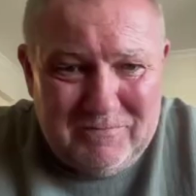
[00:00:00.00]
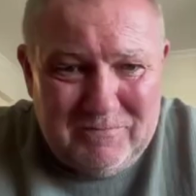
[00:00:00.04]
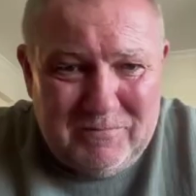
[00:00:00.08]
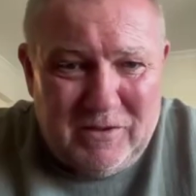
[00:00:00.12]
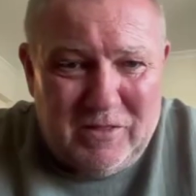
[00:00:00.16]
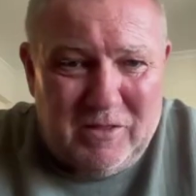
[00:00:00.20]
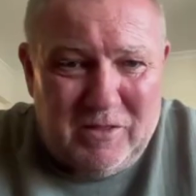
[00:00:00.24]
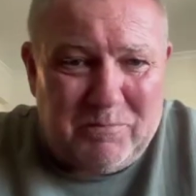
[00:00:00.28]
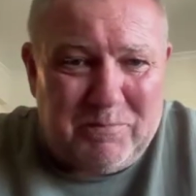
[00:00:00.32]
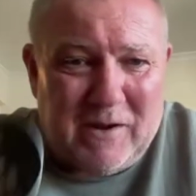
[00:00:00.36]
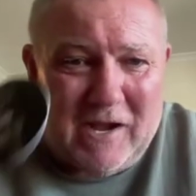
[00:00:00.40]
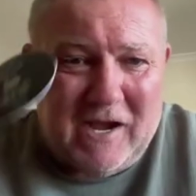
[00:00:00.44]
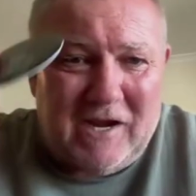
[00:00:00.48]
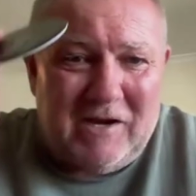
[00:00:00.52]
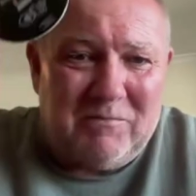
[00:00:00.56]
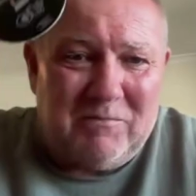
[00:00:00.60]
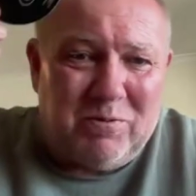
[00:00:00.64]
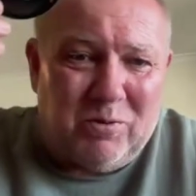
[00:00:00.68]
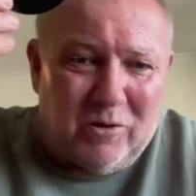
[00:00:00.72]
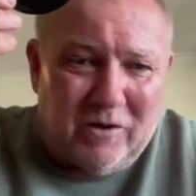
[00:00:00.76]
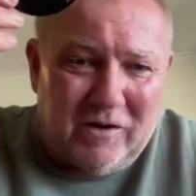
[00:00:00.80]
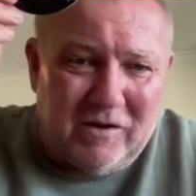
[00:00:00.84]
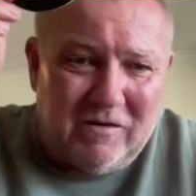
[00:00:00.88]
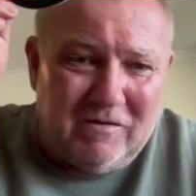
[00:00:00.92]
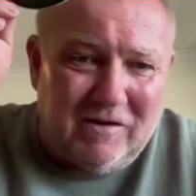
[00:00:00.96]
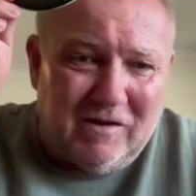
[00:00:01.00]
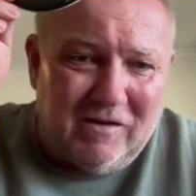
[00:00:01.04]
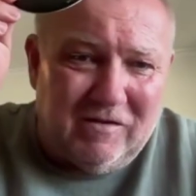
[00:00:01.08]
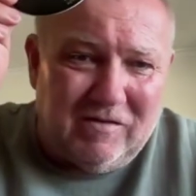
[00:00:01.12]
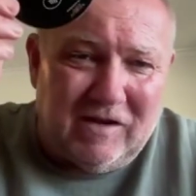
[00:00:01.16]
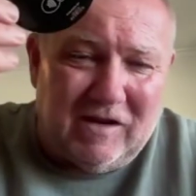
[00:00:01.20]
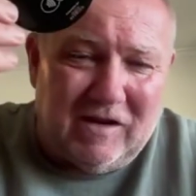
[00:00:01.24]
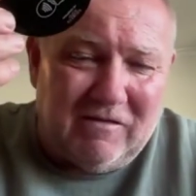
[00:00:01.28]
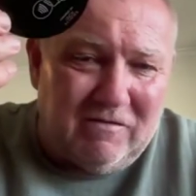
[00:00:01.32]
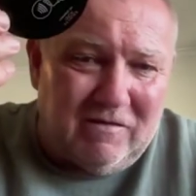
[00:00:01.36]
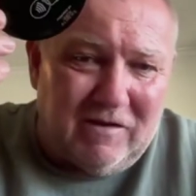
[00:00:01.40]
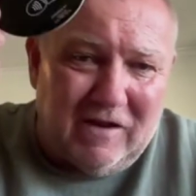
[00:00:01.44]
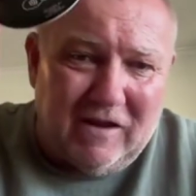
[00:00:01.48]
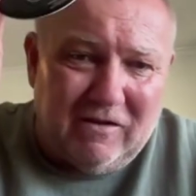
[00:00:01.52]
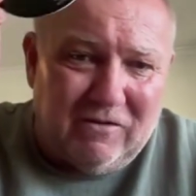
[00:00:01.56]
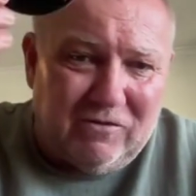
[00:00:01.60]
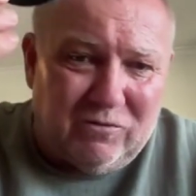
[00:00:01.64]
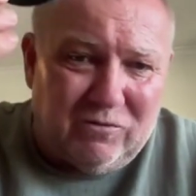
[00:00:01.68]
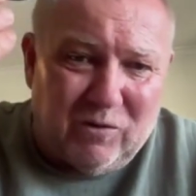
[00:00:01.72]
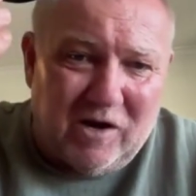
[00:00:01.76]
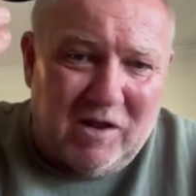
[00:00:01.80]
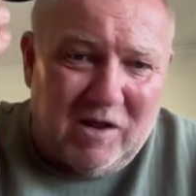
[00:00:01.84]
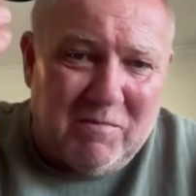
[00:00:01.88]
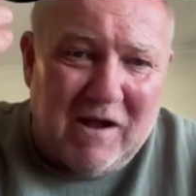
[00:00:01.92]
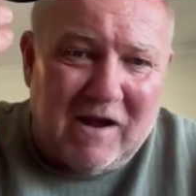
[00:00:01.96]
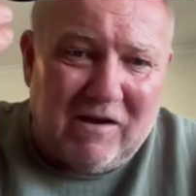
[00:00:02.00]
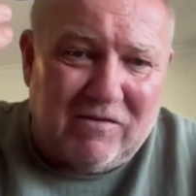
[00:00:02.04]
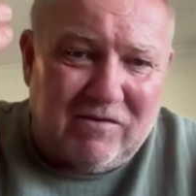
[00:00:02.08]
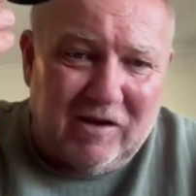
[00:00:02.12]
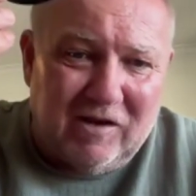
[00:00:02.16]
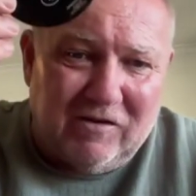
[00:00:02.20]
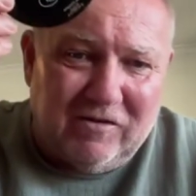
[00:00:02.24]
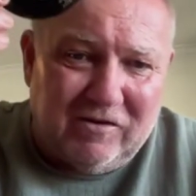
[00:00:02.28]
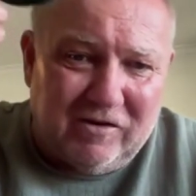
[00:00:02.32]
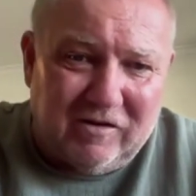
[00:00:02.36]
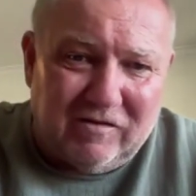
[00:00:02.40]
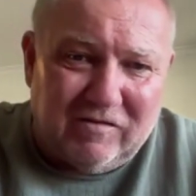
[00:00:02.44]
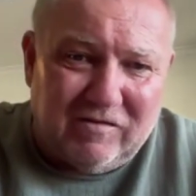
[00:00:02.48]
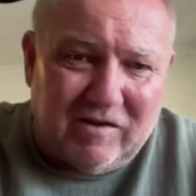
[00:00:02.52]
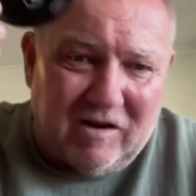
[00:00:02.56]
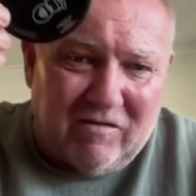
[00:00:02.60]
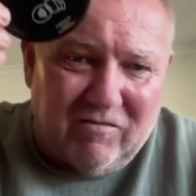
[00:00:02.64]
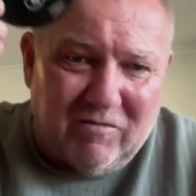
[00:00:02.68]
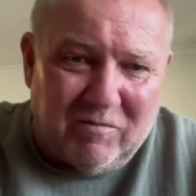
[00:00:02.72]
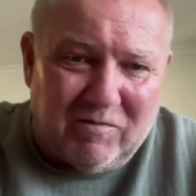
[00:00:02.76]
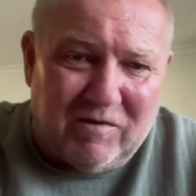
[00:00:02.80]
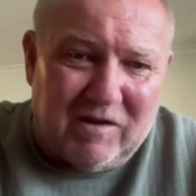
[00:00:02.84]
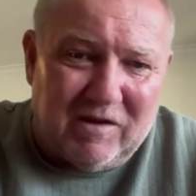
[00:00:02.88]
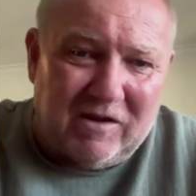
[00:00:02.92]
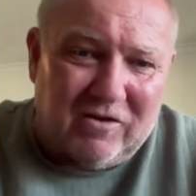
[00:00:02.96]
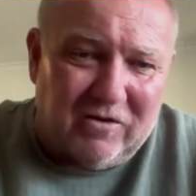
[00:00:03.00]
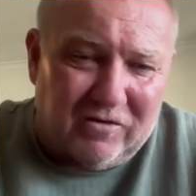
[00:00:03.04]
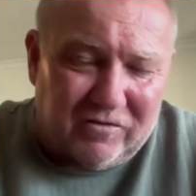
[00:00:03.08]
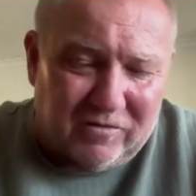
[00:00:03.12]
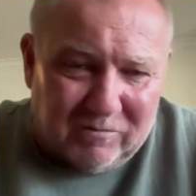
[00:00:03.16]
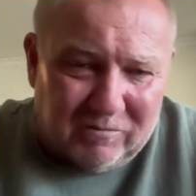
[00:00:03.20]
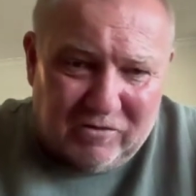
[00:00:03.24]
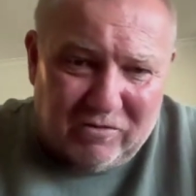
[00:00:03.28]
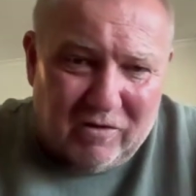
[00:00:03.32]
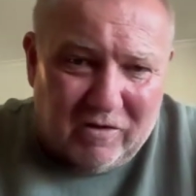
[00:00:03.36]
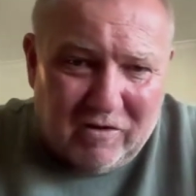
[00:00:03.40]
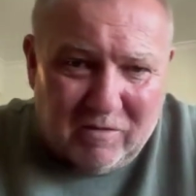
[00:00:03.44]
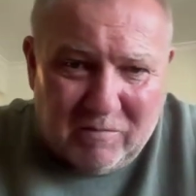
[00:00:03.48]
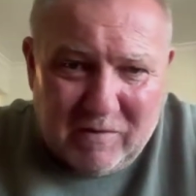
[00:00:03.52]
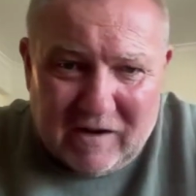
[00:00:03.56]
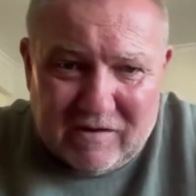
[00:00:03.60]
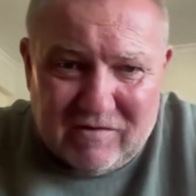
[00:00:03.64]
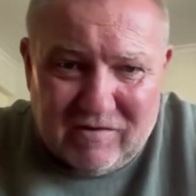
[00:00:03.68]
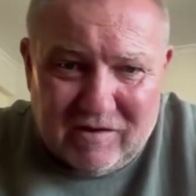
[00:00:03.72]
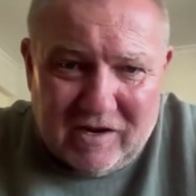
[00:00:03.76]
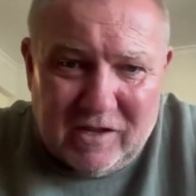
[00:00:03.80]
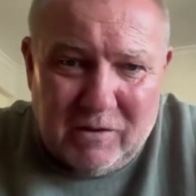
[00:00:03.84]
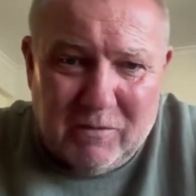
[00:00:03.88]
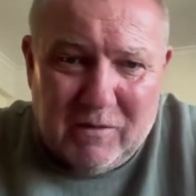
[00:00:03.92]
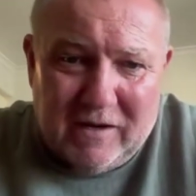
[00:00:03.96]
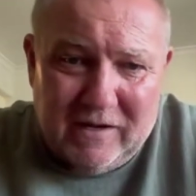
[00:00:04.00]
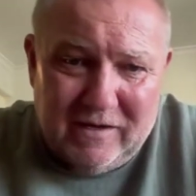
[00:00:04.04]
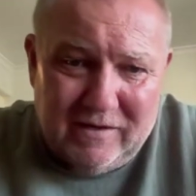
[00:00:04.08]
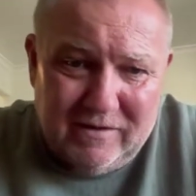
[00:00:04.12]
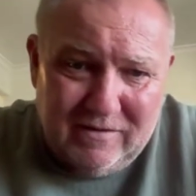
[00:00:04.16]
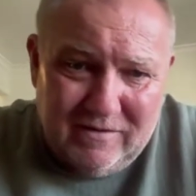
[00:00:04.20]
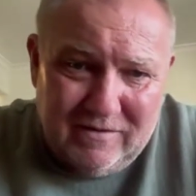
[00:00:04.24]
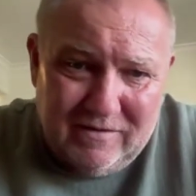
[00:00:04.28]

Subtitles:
But the pain point is then they're $20 each. You got 10 of them, it's going to cost them $200 anyway.